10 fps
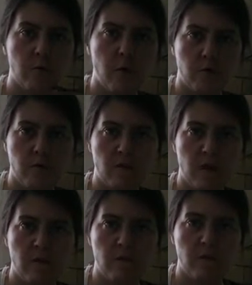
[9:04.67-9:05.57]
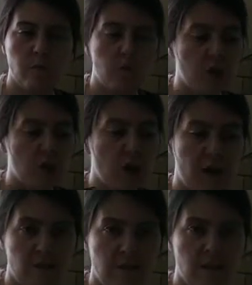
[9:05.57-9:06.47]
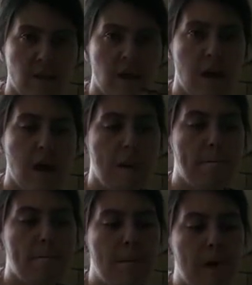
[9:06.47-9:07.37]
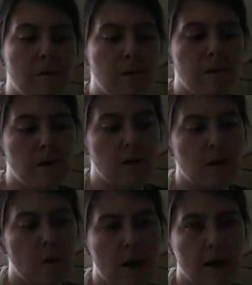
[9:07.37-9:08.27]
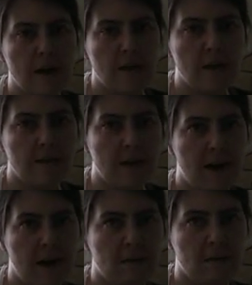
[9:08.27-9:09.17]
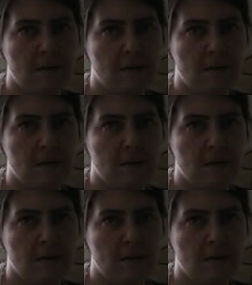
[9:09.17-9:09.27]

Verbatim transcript: of his life which ends, maybe in a way that